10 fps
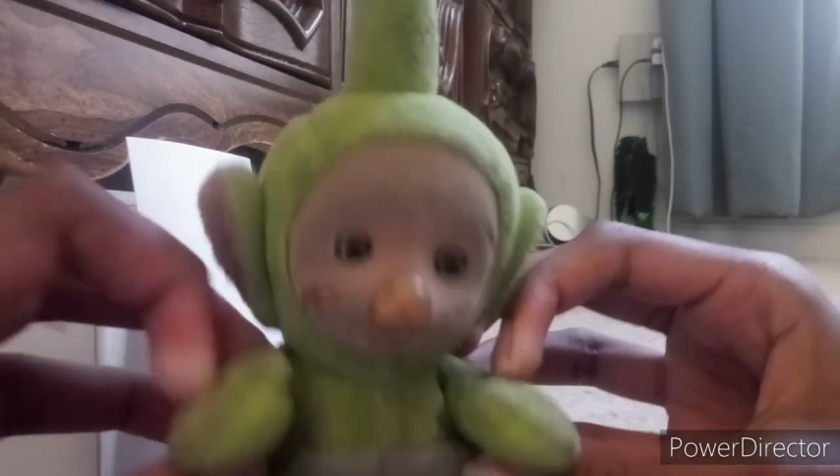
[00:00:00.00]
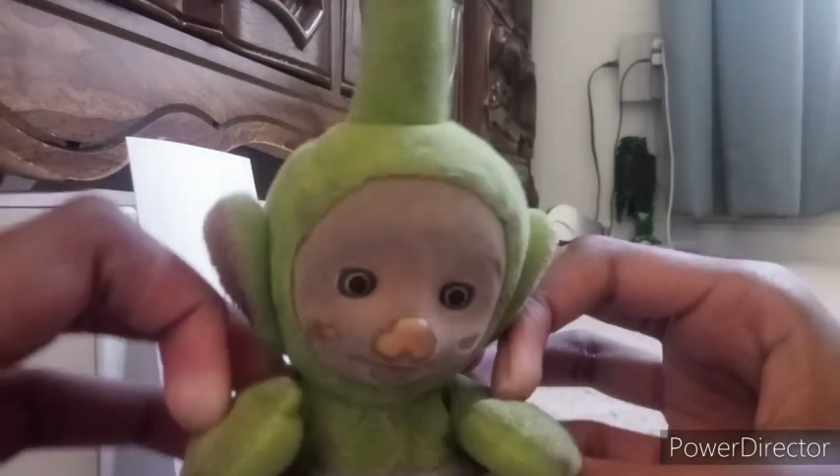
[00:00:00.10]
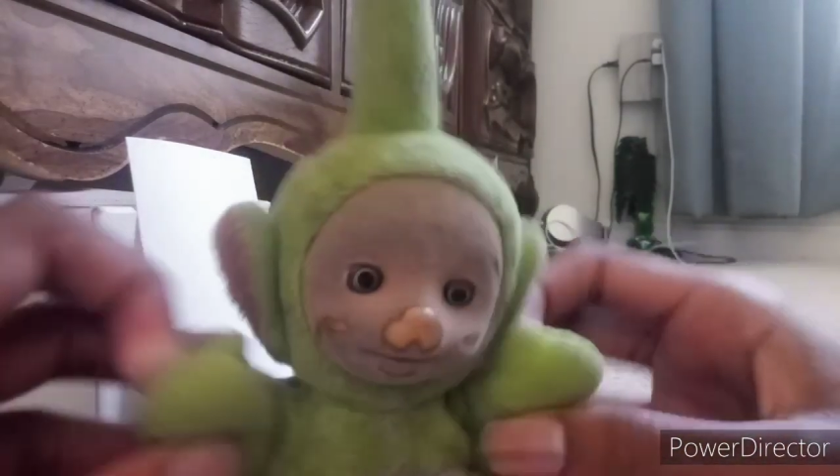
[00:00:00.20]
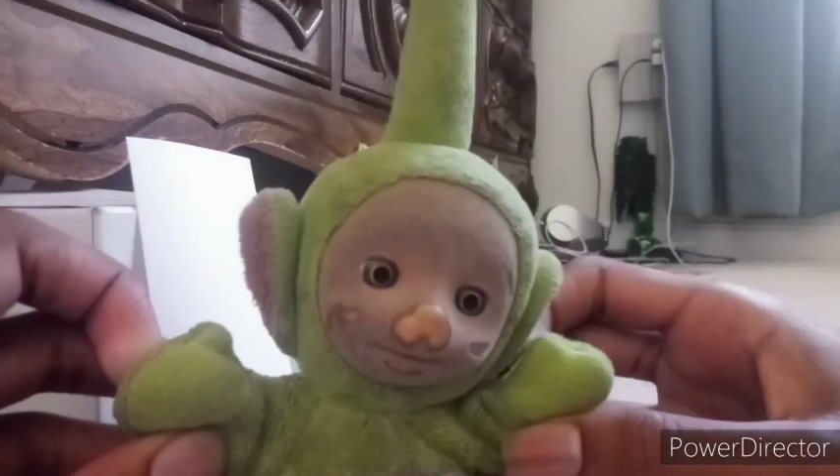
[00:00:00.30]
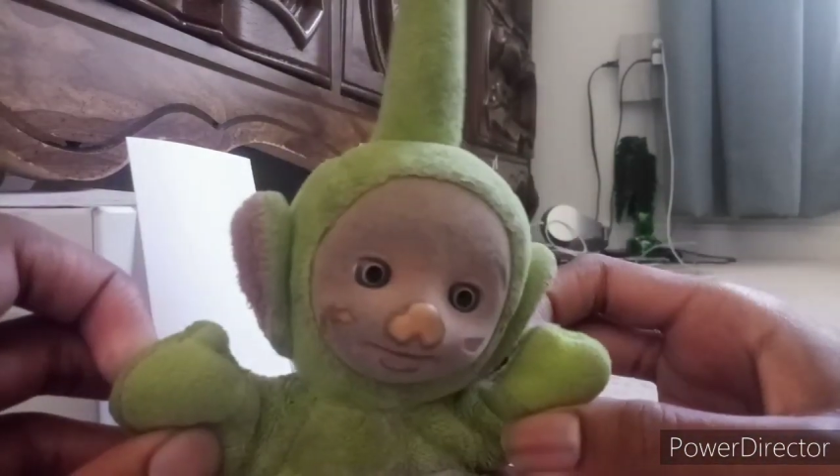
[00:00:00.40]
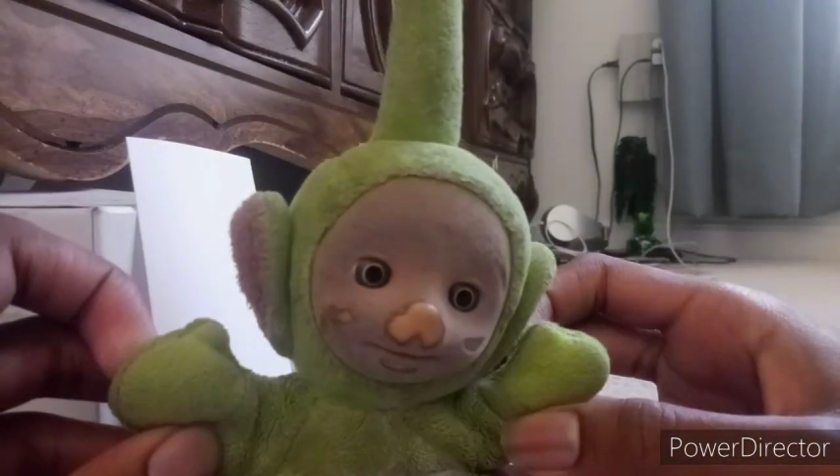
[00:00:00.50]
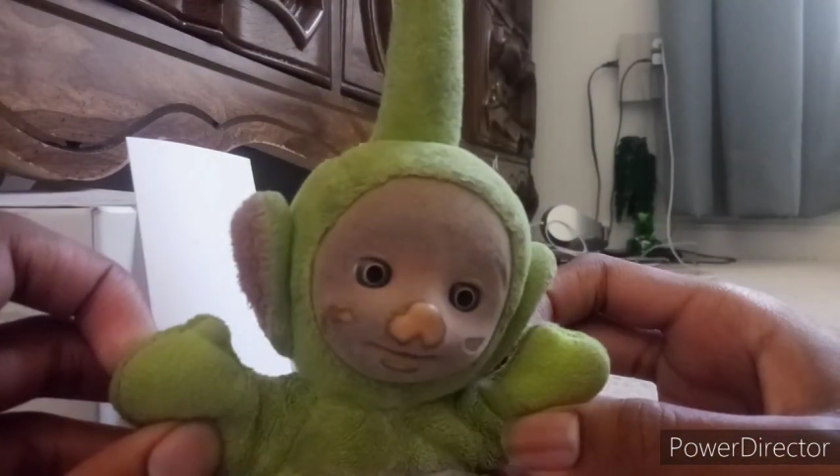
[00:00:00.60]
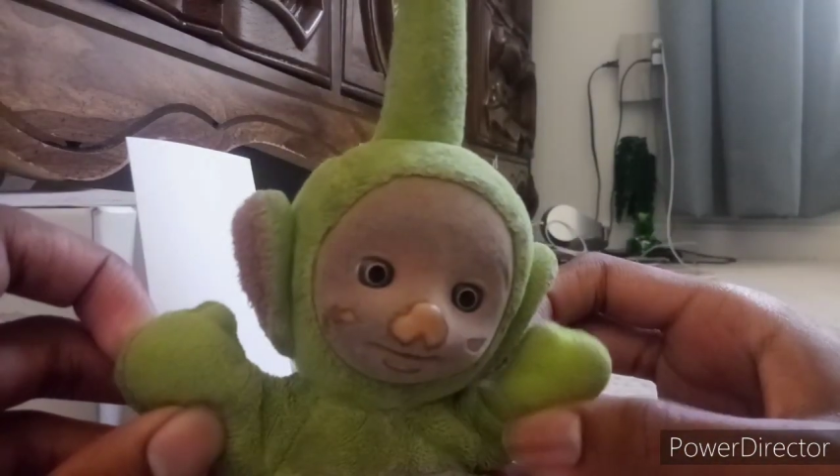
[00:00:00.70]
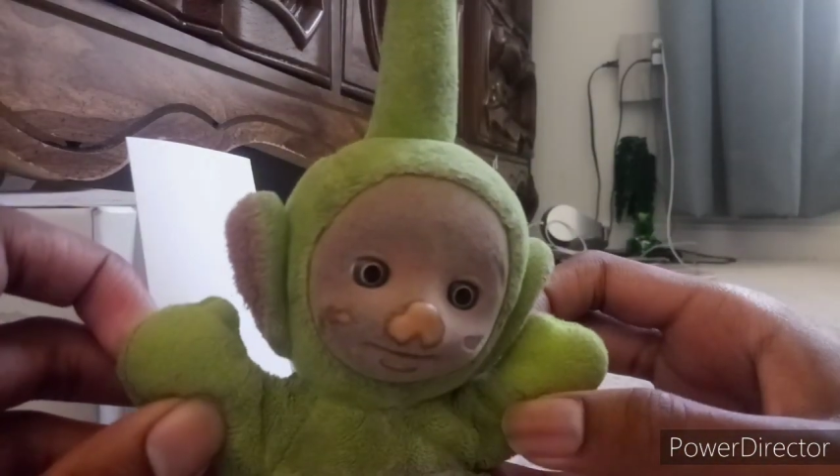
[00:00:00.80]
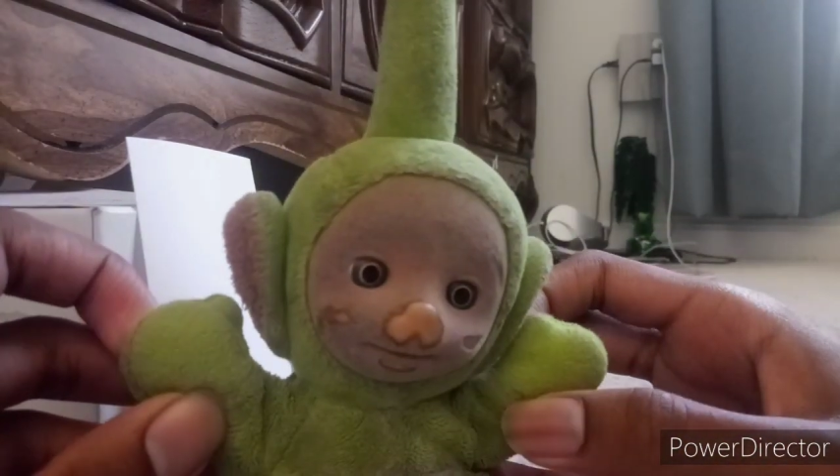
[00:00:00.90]
there we
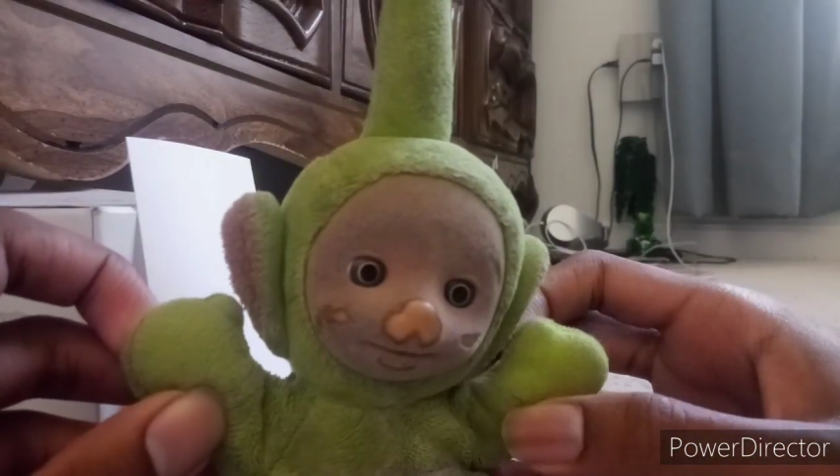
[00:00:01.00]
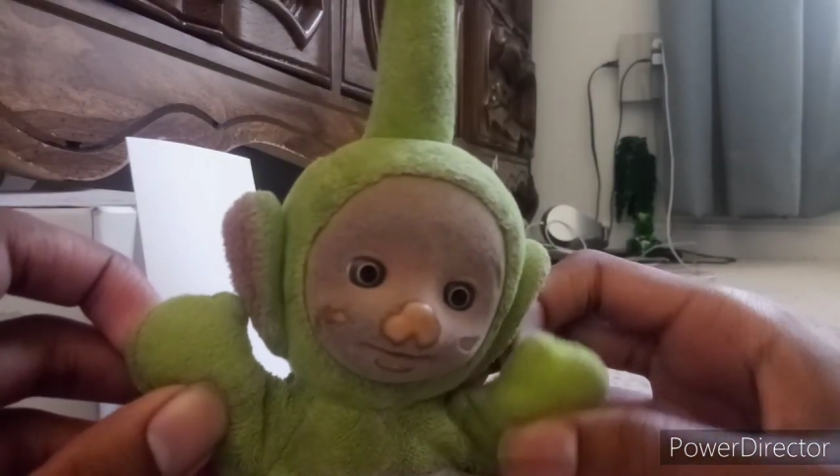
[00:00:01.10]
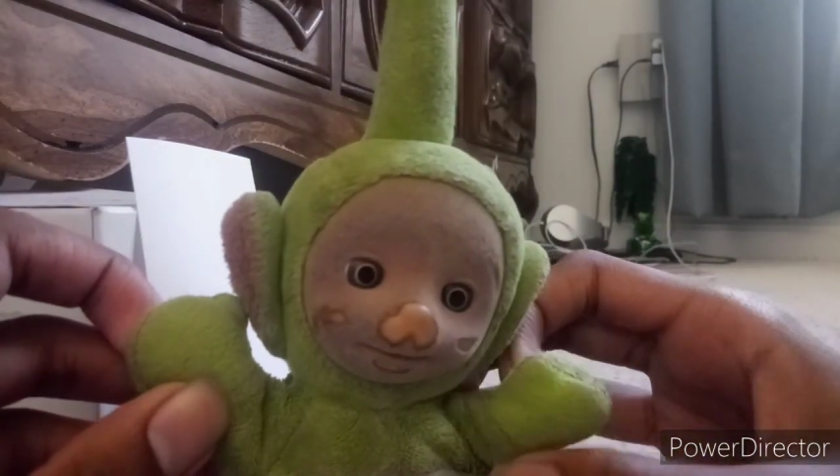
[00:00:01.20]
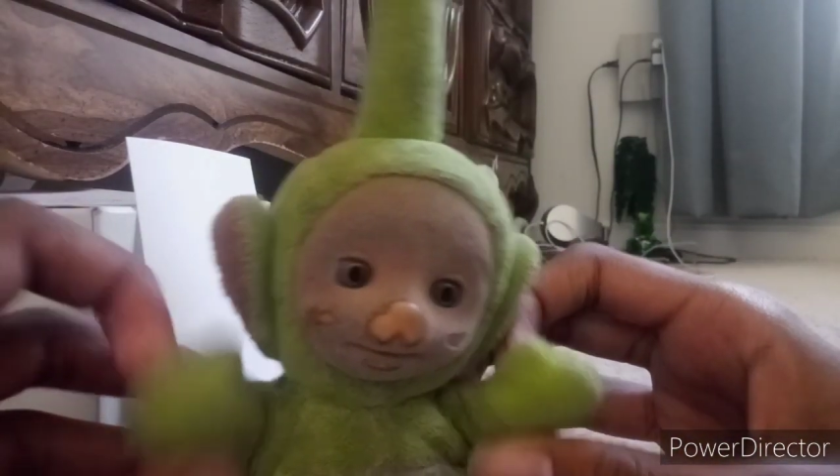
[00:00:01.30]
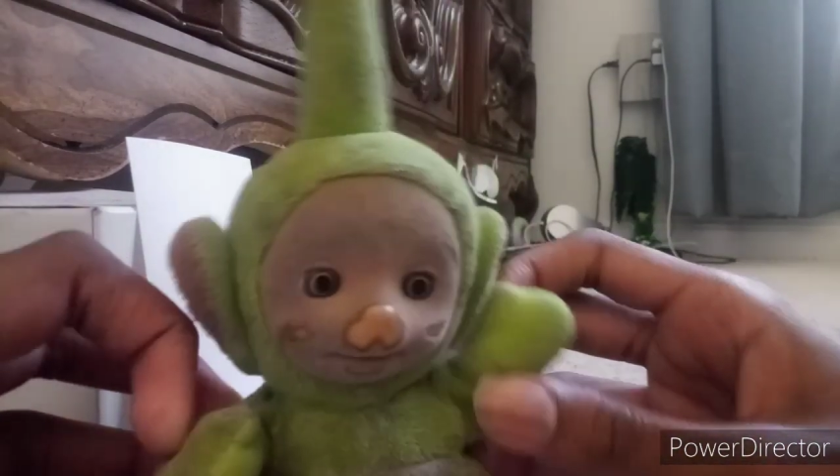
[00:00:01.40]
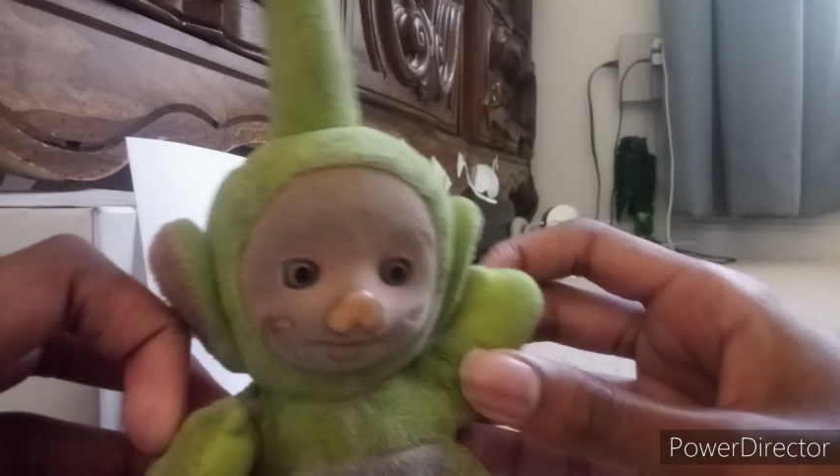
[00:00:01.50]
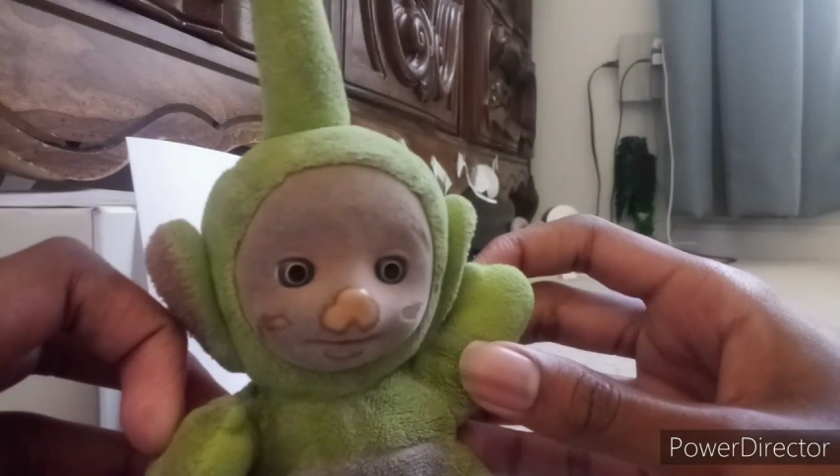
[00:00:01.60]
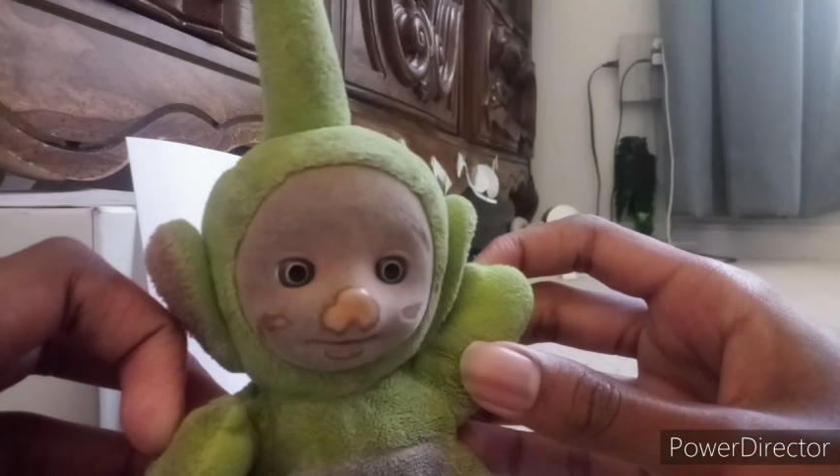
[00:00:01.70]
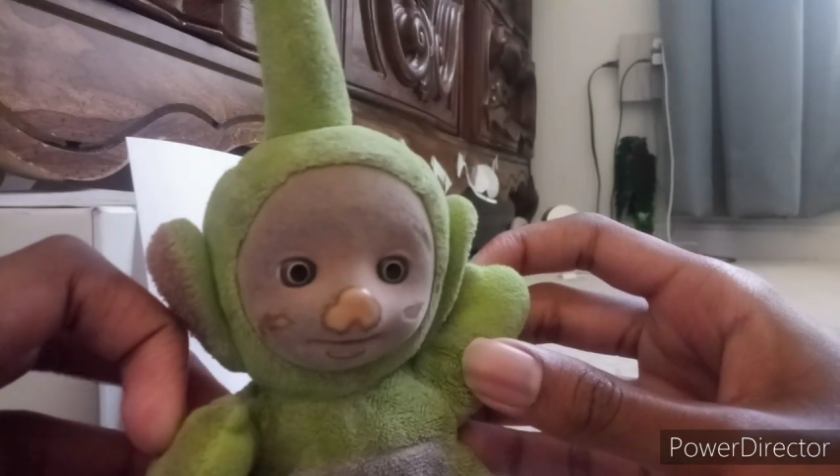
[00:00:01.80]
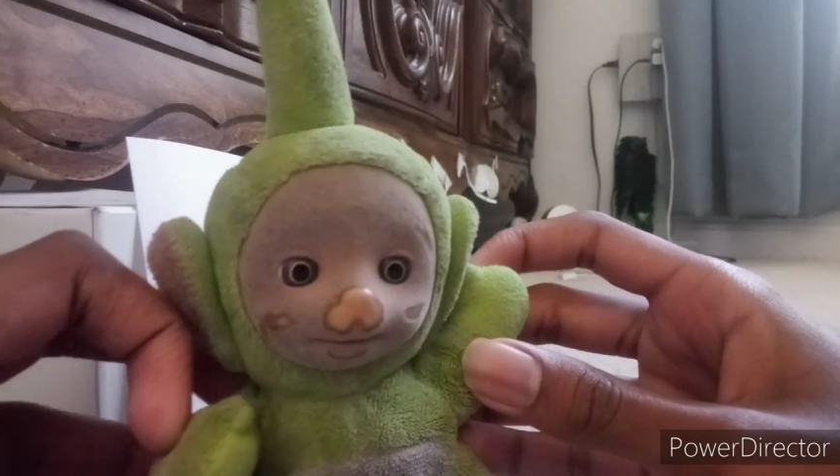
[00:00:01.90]
go.
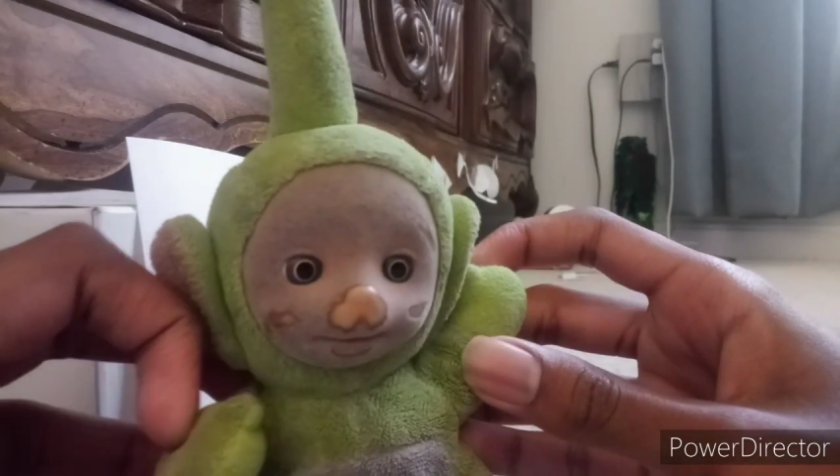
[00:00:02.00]
Now,